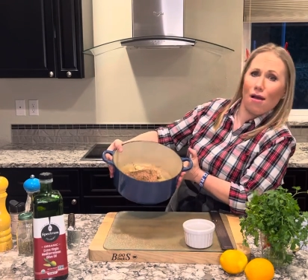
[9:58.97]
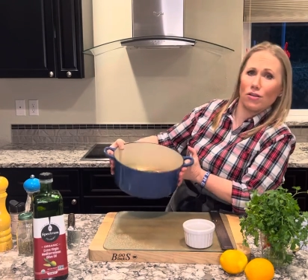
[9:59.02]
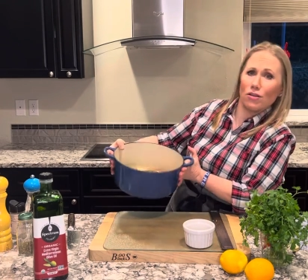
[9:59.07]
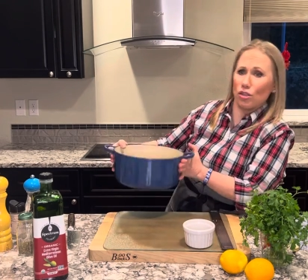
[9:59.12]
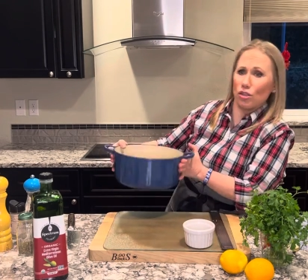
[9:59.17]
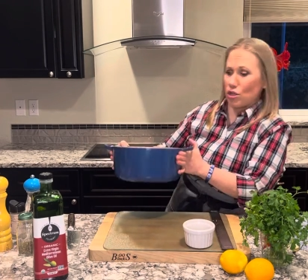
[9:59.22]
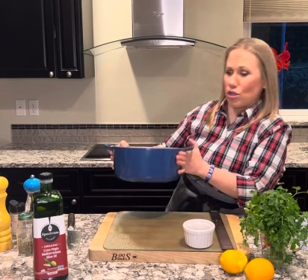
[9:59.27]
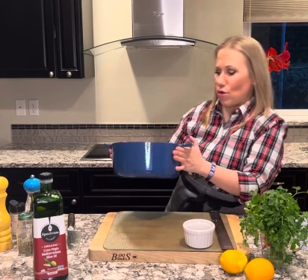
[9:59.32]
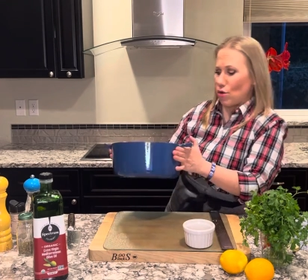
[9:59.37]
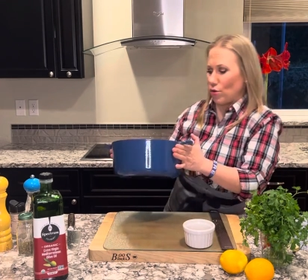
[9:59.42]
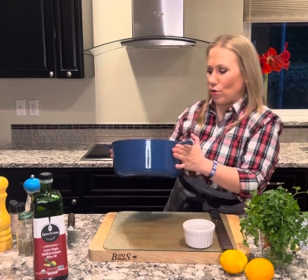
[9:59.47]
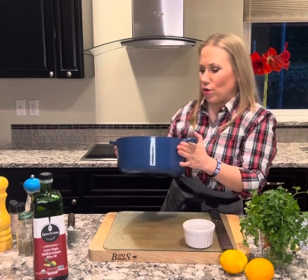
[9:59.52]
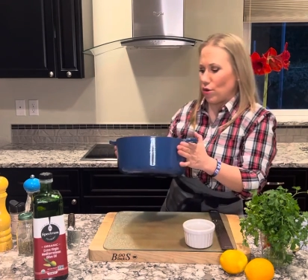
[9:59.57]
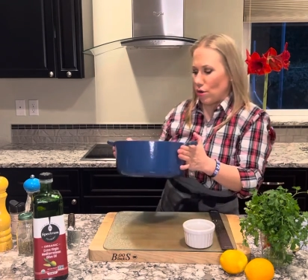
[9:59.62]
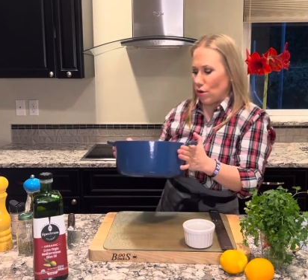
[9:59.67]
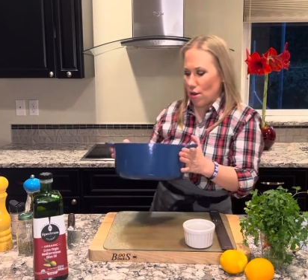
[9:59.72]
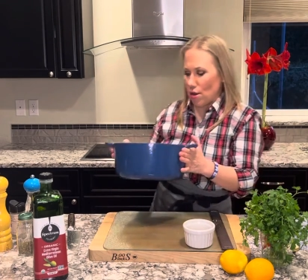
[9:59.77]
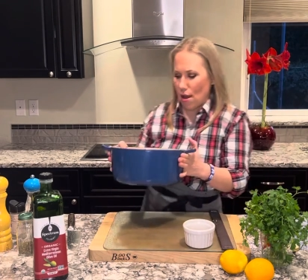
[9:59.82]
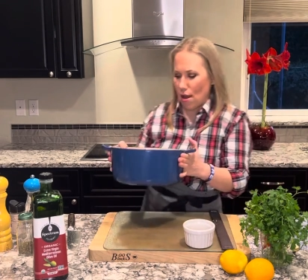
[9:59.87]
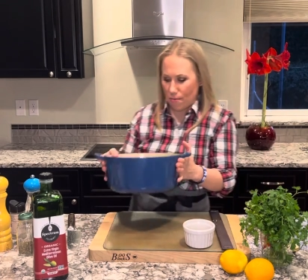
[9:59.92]
so
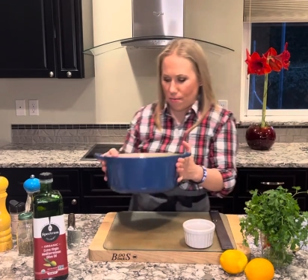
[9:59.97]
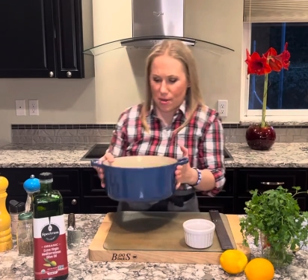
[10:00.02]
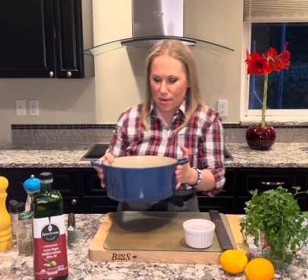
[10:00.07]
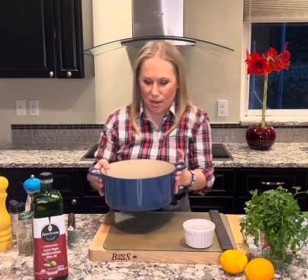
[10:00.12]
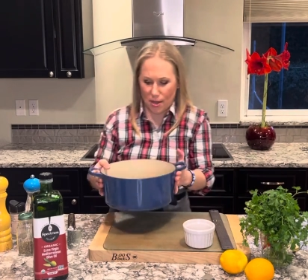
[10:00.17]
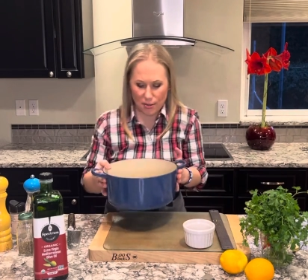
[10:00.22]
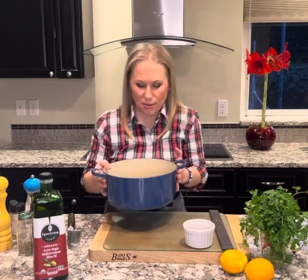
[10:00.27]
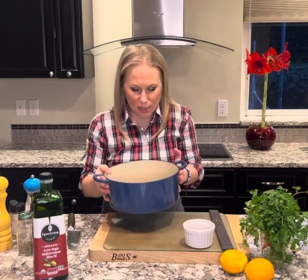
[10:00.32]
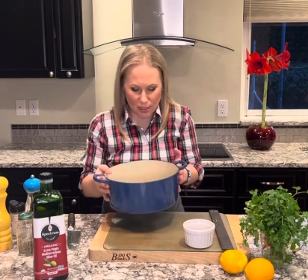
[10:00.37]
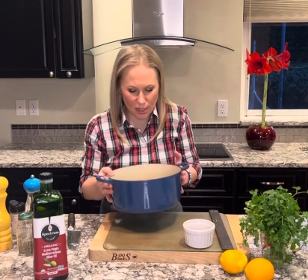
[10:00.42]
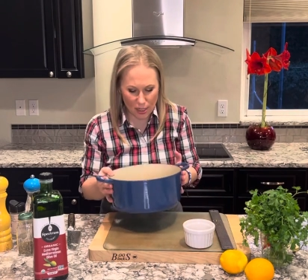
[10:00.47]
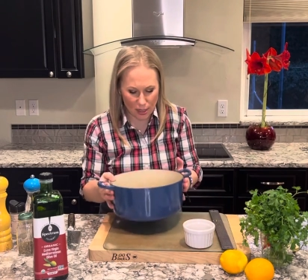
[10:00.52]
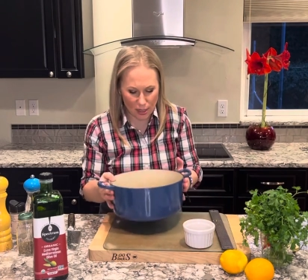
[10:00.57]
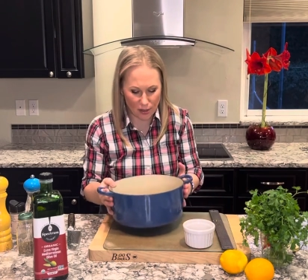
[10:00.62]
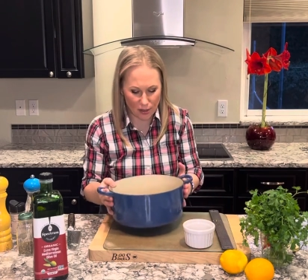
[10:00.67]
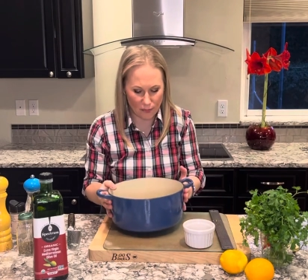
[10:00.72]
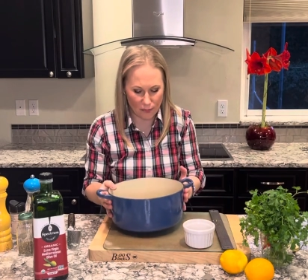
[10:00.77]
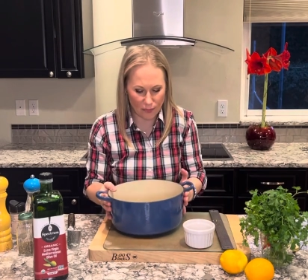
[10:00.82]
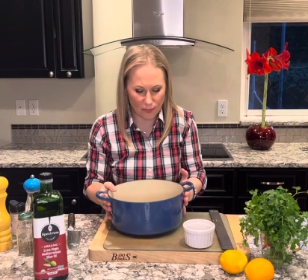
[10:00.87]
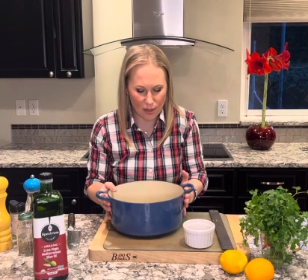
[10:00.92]
good,
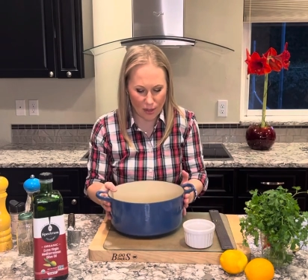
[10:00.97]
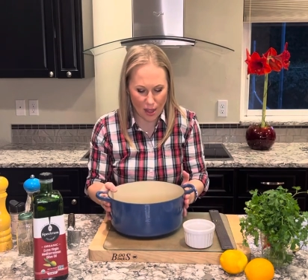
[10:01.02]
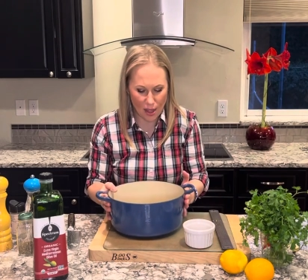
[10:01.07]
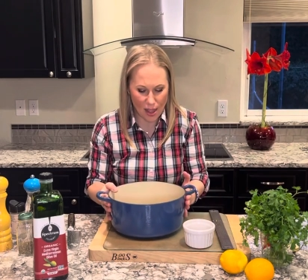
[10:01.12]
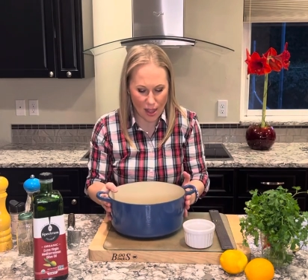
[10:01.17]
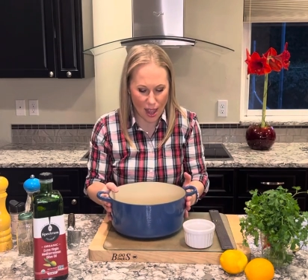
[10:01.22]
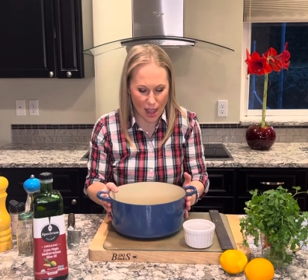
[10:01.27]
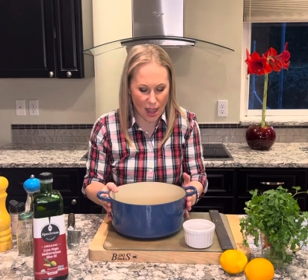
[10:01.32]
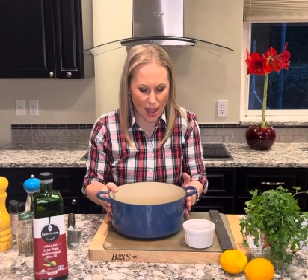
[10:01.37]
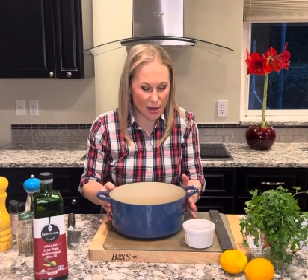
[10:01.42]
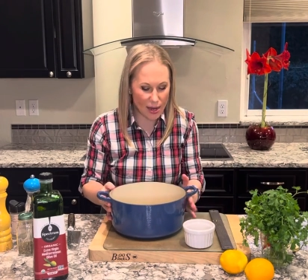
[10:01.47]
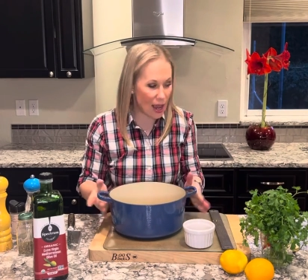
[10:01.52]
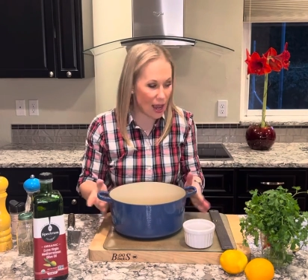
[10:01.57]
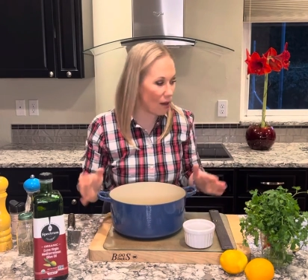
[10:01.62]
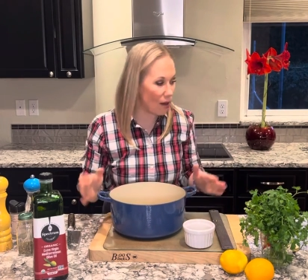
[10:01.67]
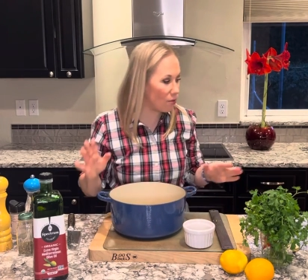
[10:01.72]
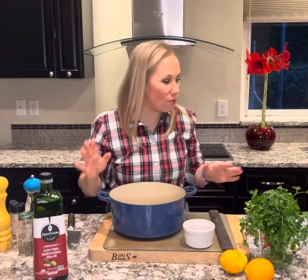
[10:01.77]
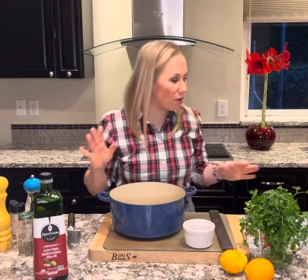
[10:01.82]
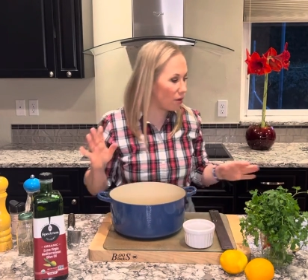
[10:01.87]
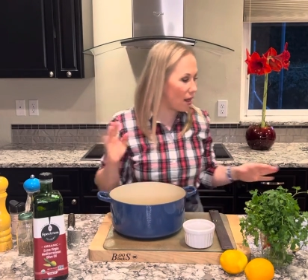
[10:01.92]
amazing. And now we're